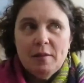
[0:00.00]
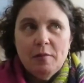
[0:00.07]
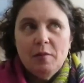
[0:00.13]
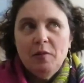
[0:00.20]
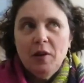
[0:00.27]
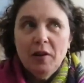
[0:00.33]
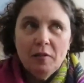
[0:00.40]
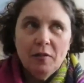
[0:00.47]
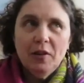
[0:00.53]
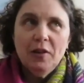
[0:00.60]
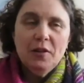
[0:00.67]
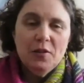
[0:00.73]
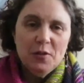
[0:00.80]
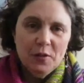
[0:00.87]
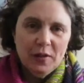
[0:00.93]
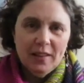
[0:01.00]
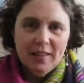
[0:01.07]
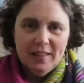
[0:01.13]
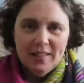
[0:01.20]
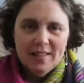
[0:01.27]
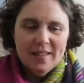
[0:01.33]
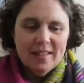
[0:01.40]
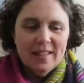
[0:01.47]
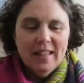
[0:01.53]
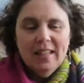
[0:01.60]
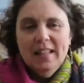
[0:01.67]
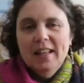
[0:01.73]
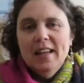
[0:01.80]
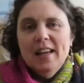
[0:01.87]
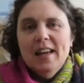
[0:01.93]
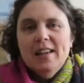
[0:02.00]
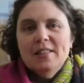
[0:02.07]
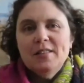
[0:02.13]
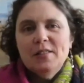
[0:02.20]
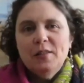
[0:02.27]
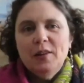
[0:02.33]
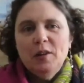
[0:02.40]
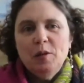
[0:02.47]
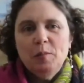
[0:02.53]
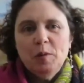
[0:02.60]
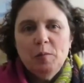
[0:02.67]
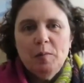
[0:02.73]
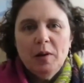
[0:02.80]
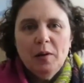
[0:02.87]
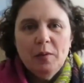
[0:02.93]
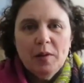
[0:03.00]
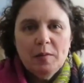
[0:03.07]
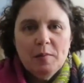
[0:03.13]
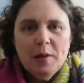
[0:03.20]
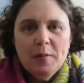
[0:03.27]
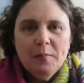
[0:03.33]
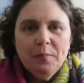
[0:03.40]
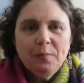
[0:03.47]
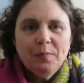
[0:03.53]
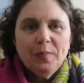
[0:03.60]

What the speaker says: I'm very, very new at this, so I hope you'll bear with me.